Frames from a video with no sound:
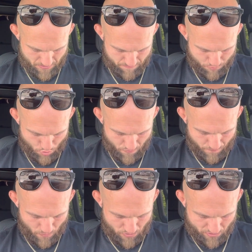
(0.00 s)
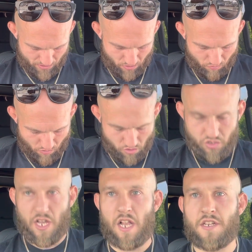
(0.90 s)
beautiful single row
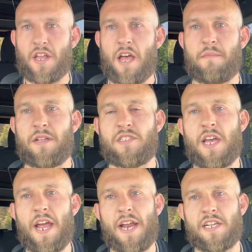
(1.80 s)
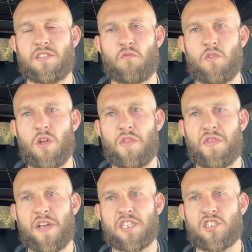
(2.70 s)
solid diamonds it has a real
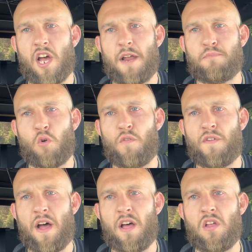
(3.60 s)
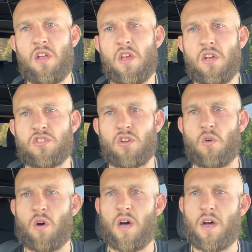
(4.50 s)
thick side profile
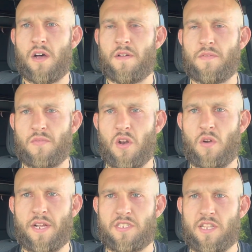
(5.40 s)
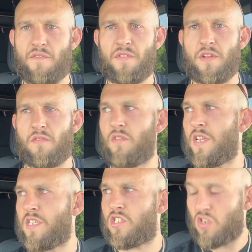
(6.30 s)
so uh, you know it's definitely
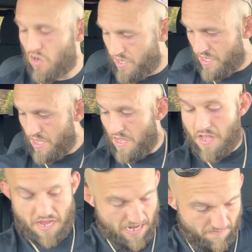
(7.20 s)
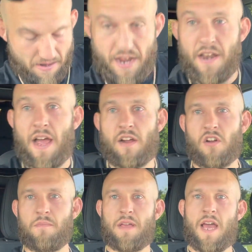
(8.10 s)
really sturdy and man i
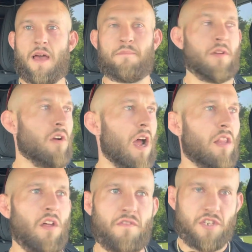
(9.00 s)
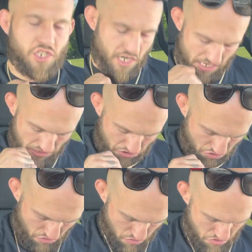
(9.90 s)
couldn't be happier i love the chain
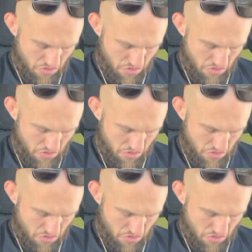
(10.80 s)
too